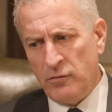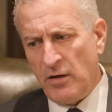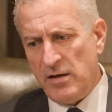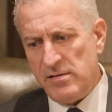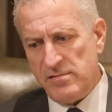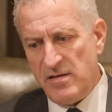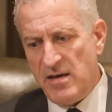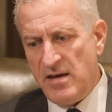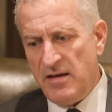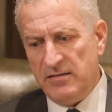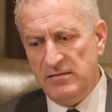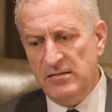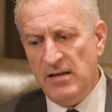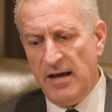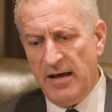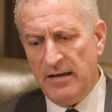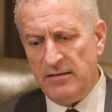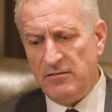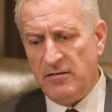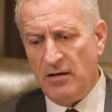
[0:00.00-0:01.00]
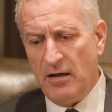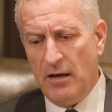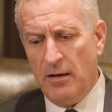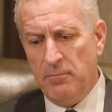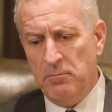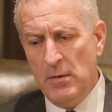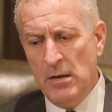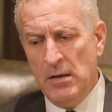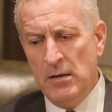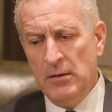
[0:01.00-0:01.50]
I think that
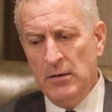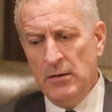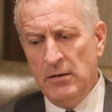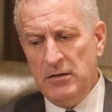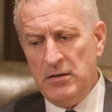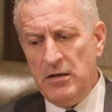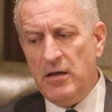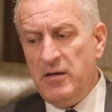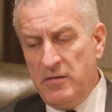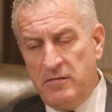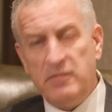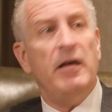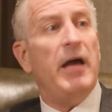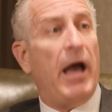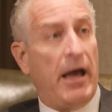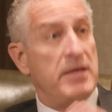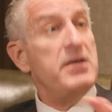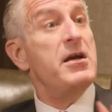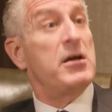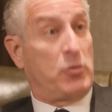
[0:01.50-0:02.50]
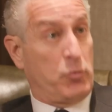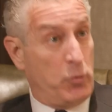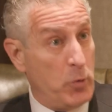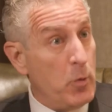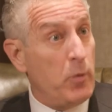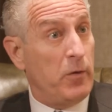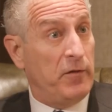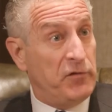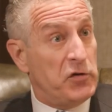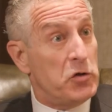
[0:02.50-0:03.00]
I
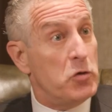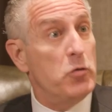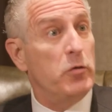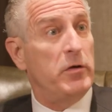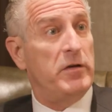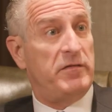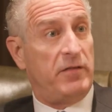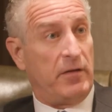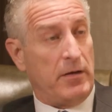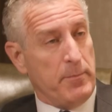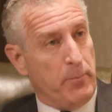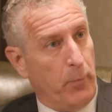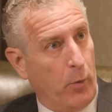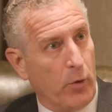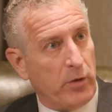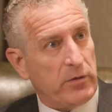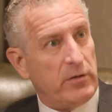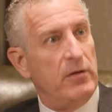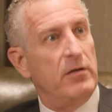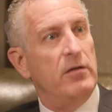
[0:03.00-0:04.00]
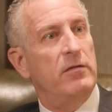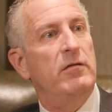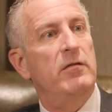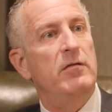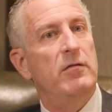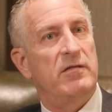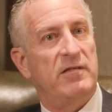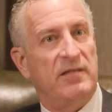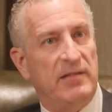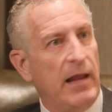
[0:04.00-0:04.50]
agree with you. It's an important
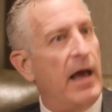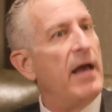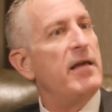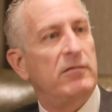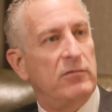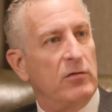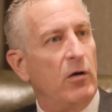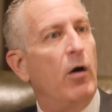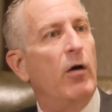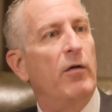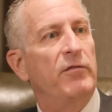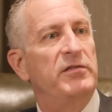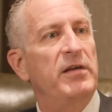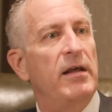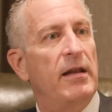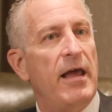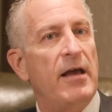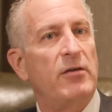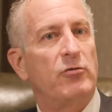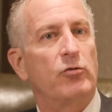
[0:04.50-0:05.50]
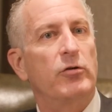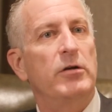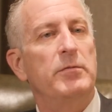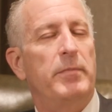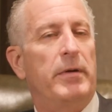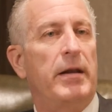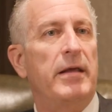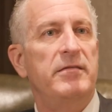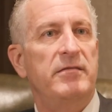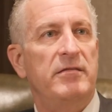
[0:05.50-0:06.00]
slice of the
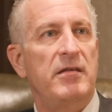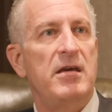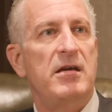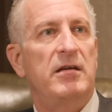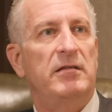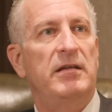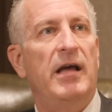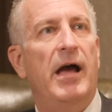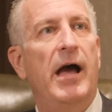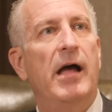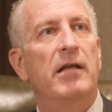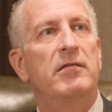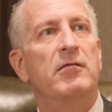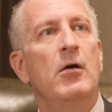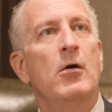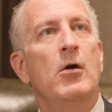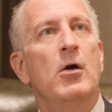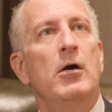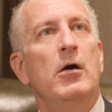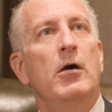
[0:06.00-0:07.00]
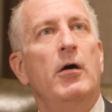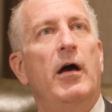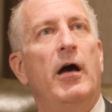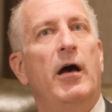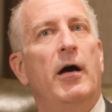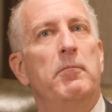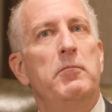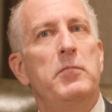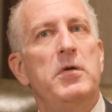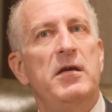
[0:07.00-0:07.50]
electorate, but I think that
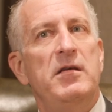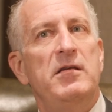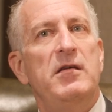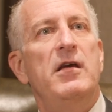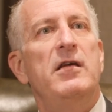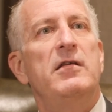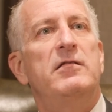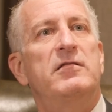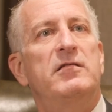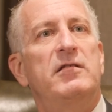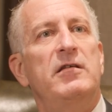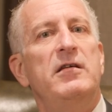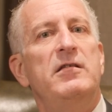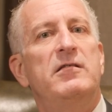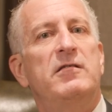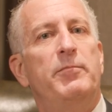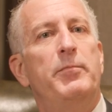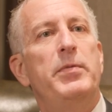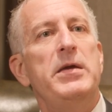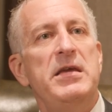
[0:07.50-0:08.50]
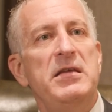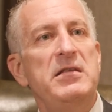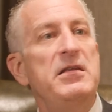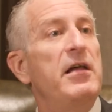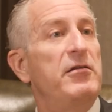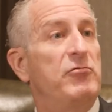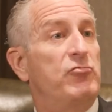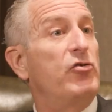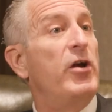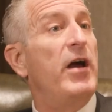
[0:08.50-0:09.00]
it's
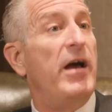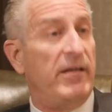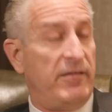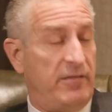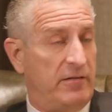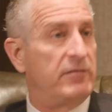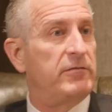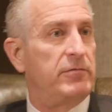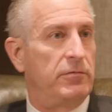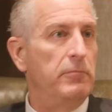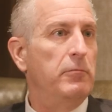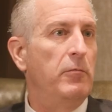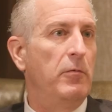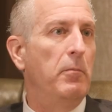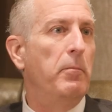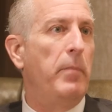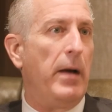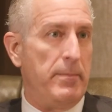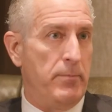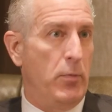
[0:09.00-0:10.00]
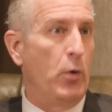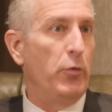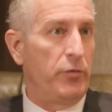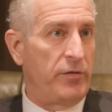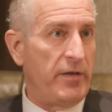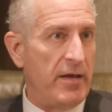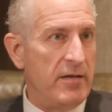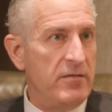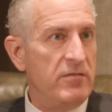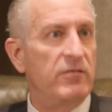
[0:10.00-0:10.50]
being addressed by
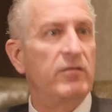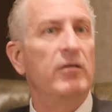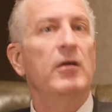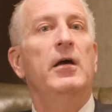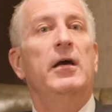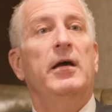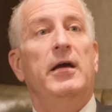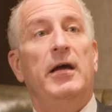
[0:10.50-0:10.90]
both ends.